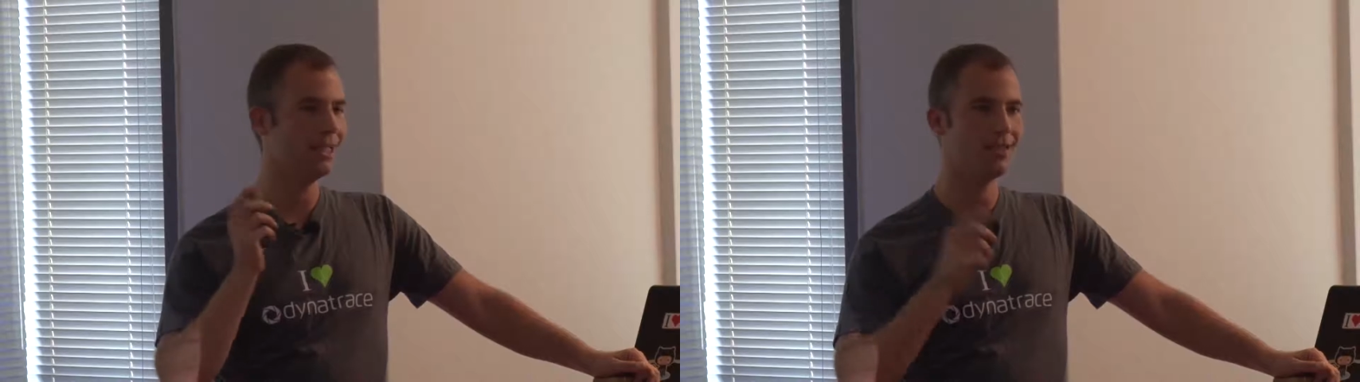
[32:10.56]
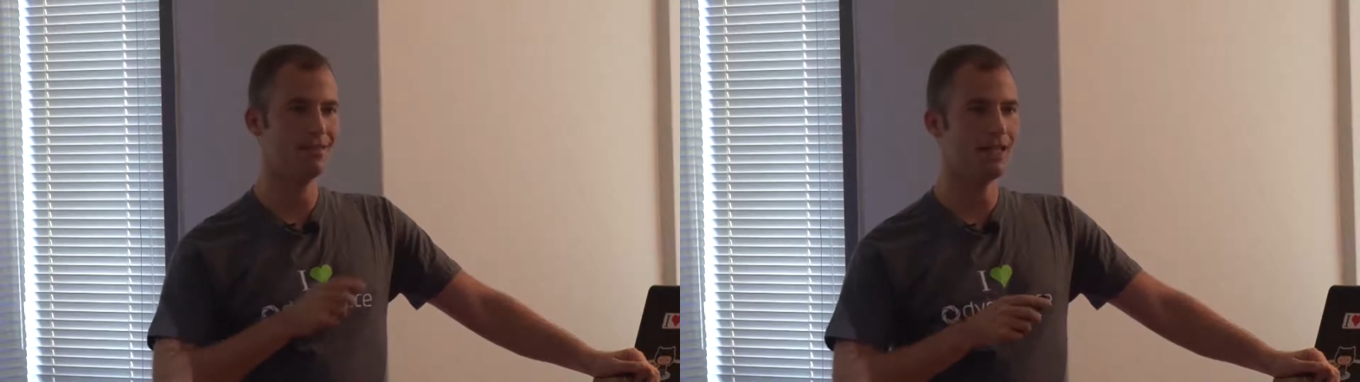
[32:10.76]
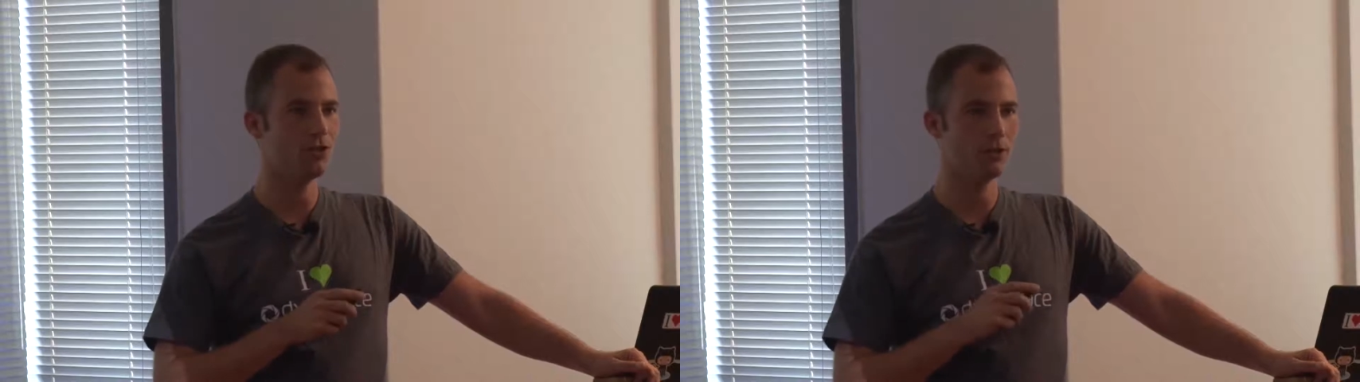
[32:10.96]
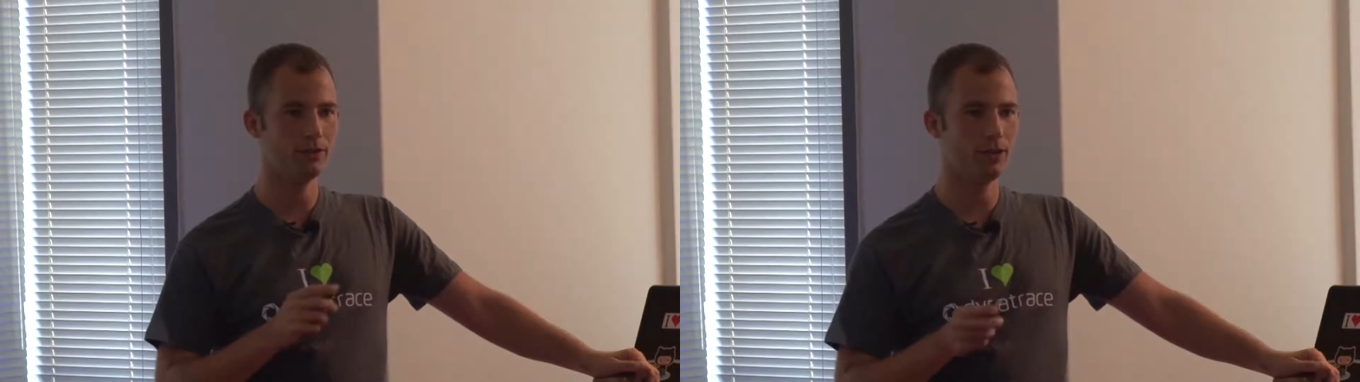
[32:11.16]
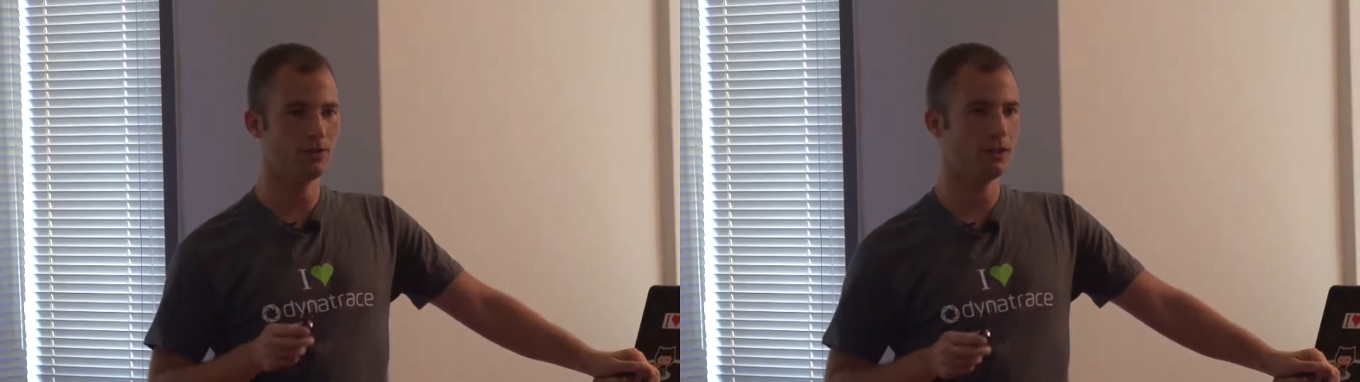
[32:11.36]
any staging or
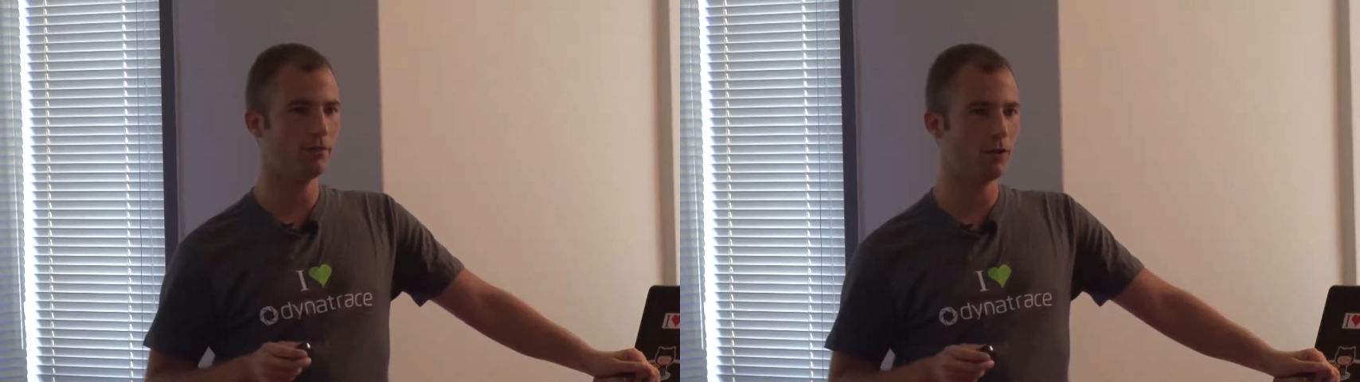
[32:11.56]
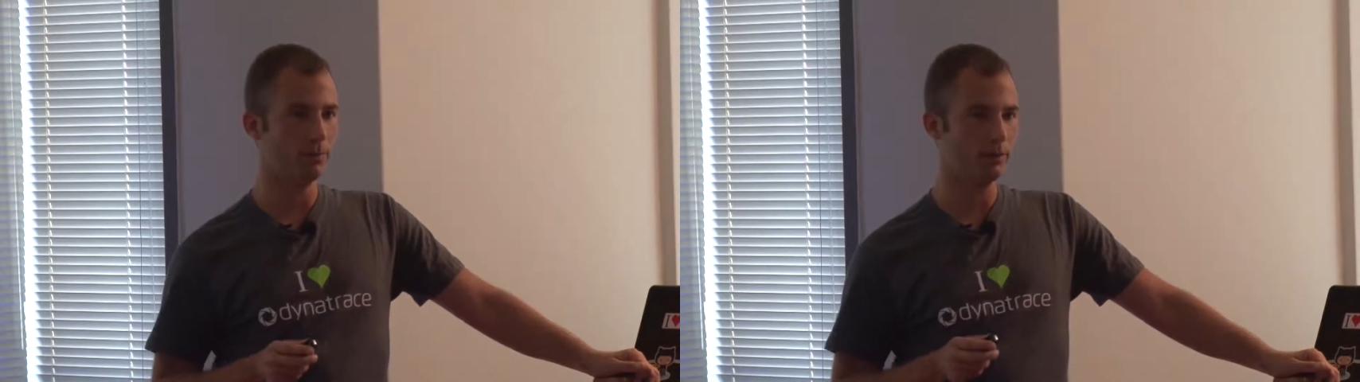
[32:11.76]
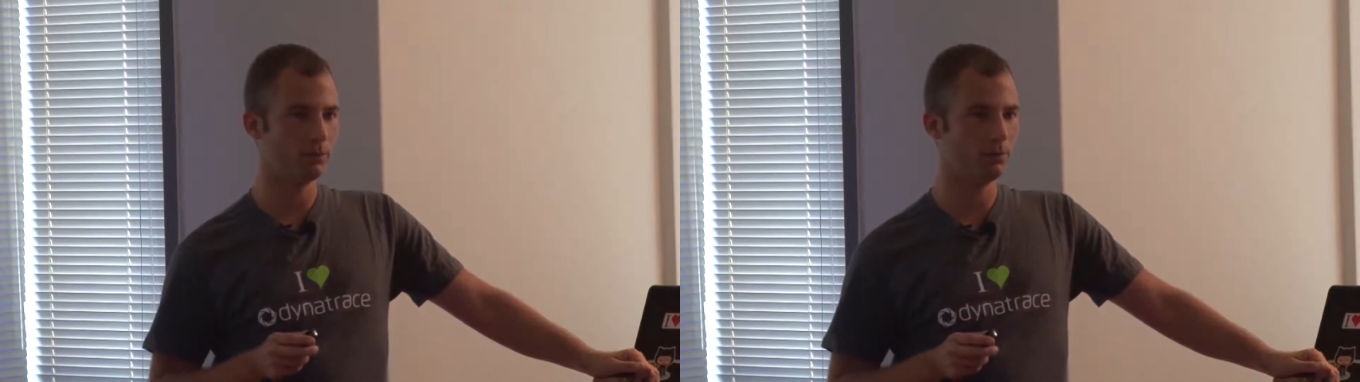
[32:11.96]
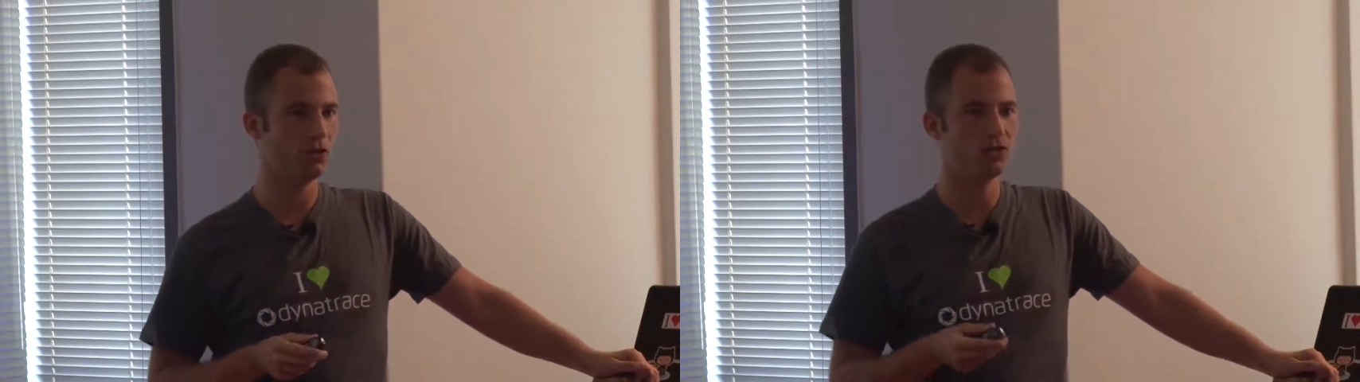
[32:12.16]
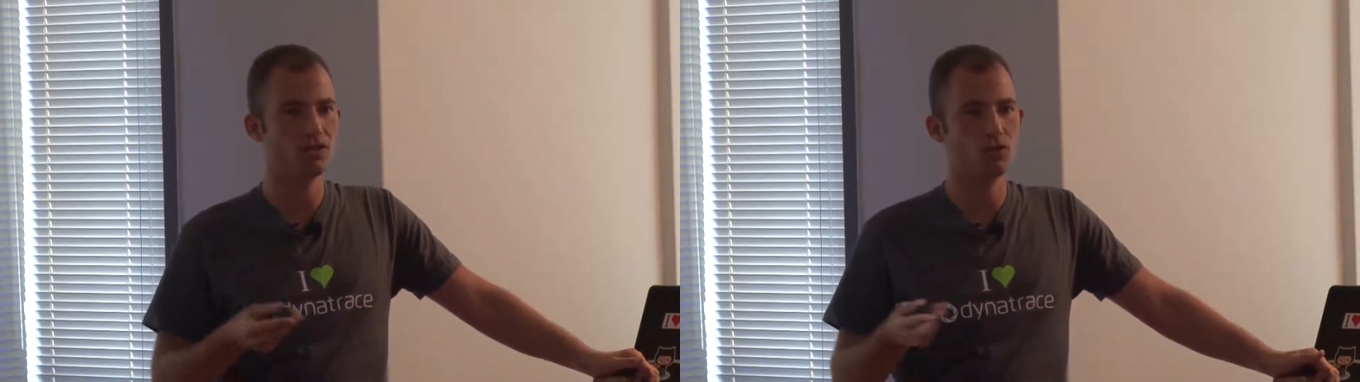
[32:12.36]
testing environment
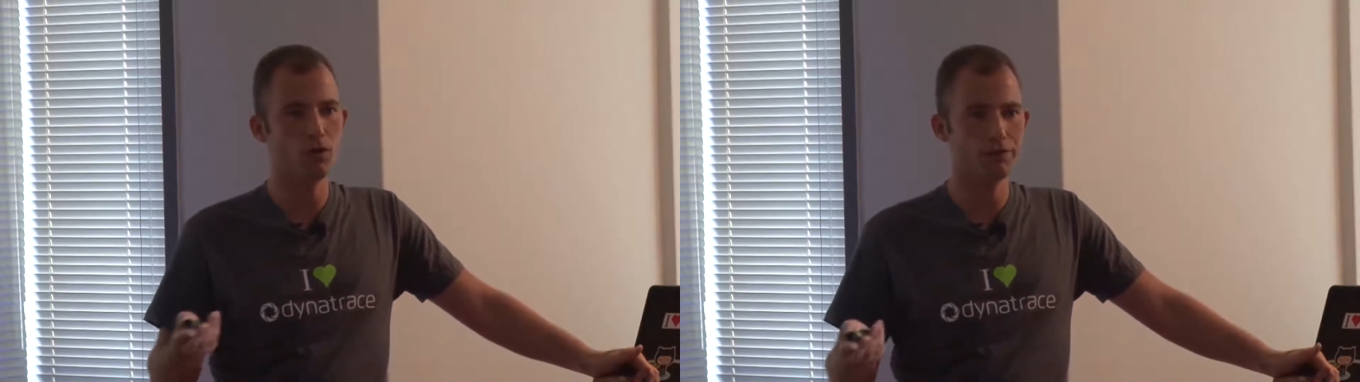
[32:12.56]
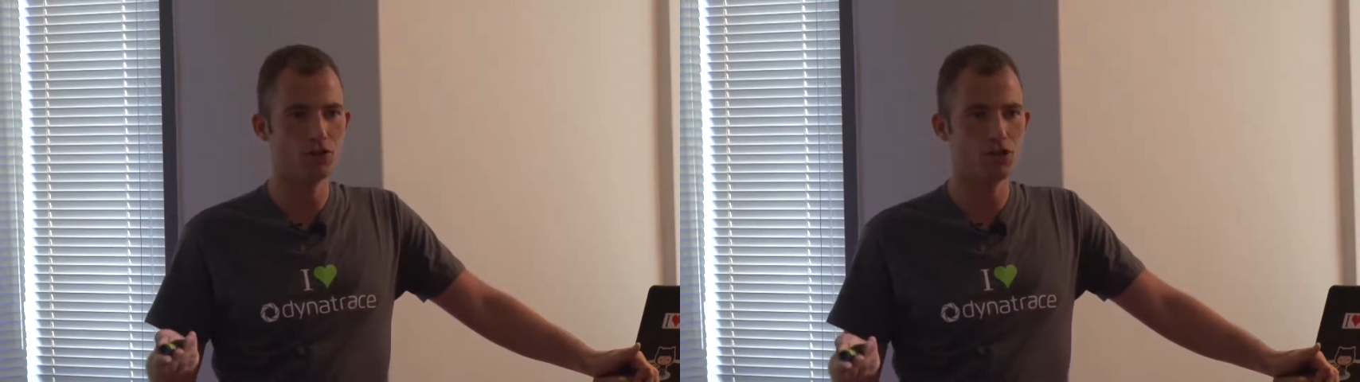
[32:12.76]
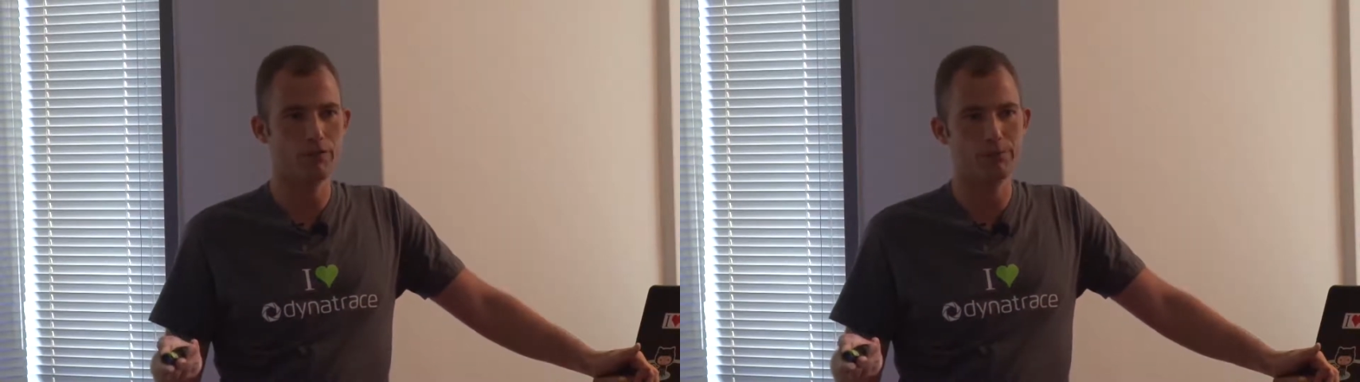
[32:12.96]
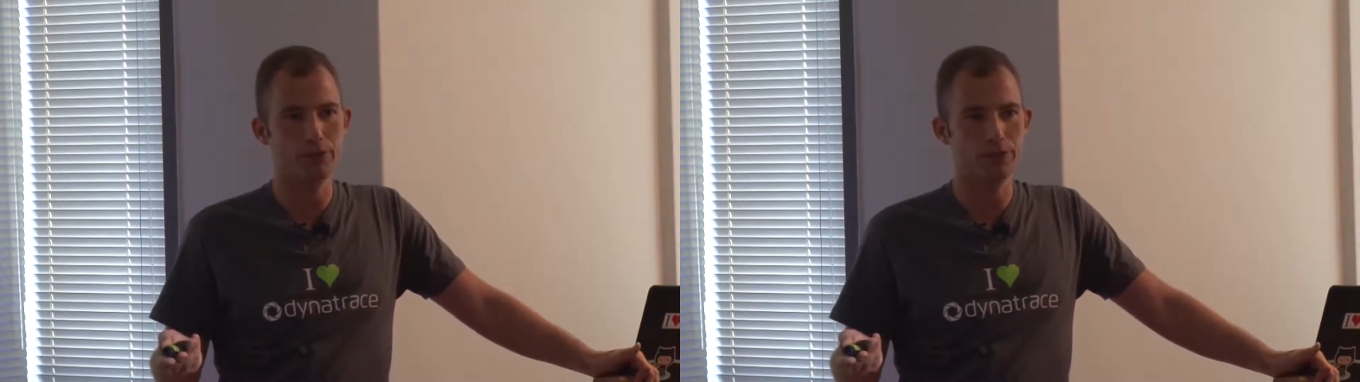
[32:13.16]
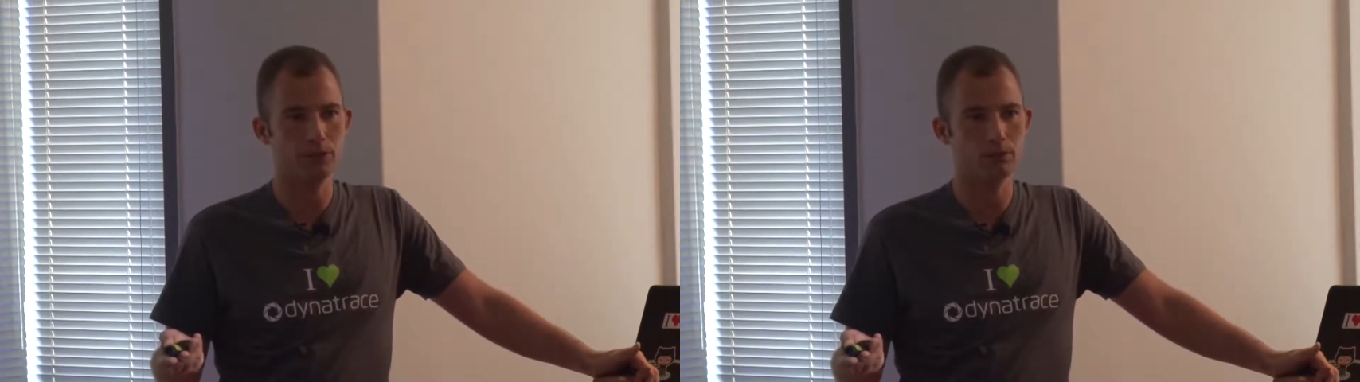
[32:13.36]
because it's an off-the-shelf
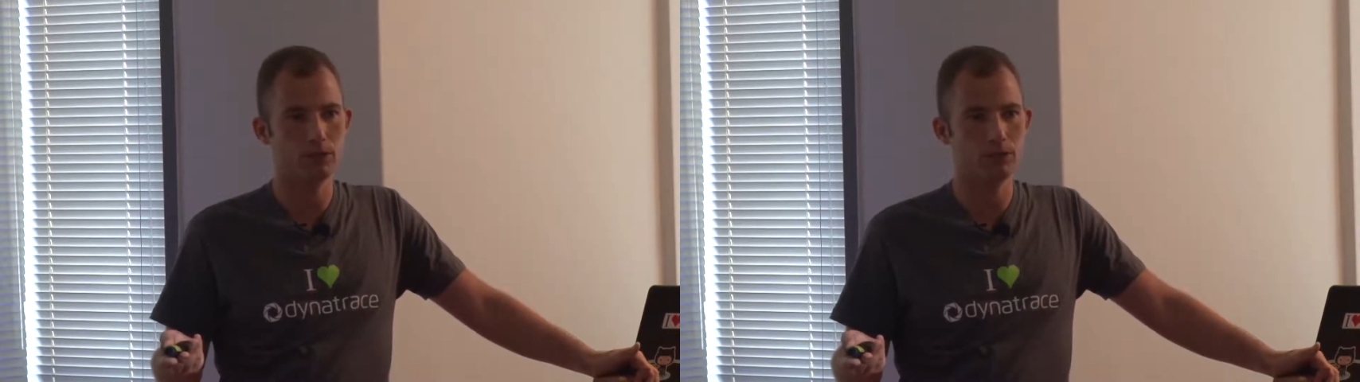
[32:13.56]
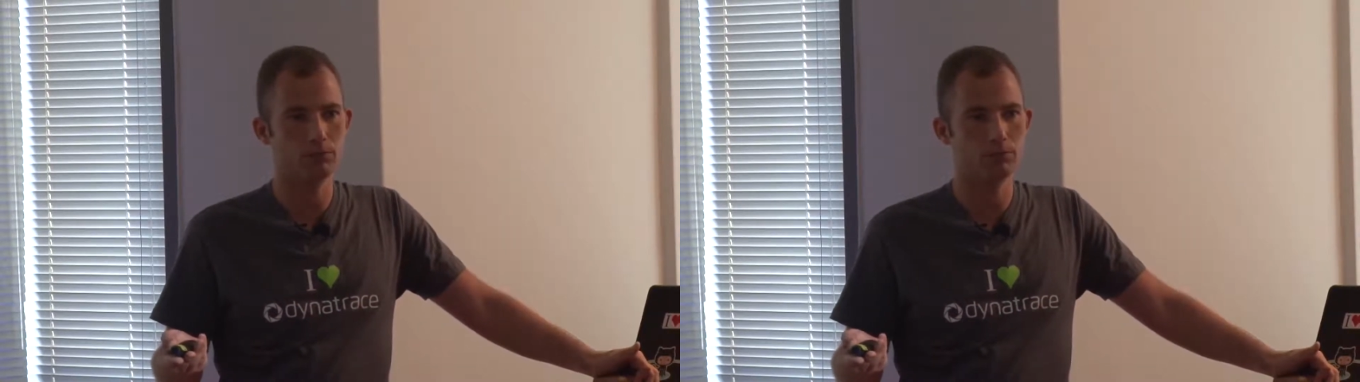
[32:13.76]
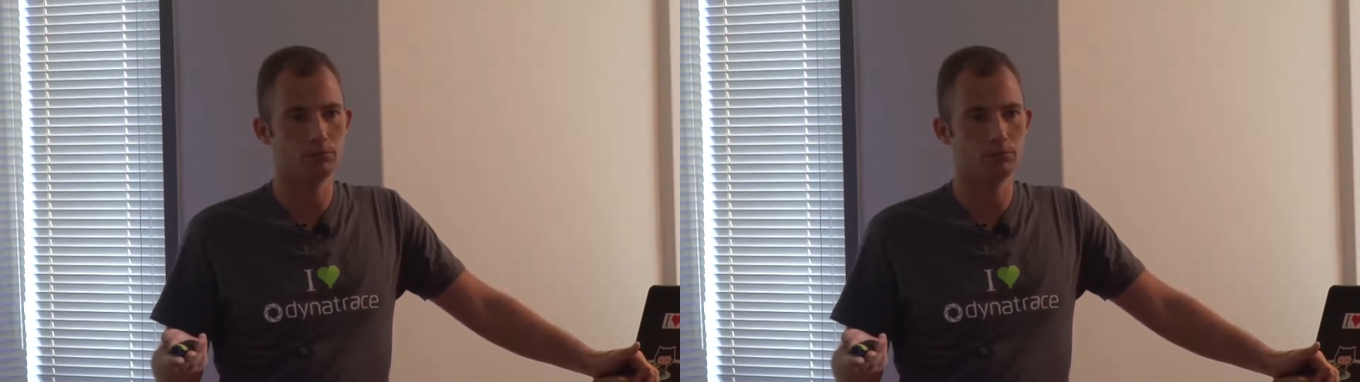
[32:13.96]
product, right?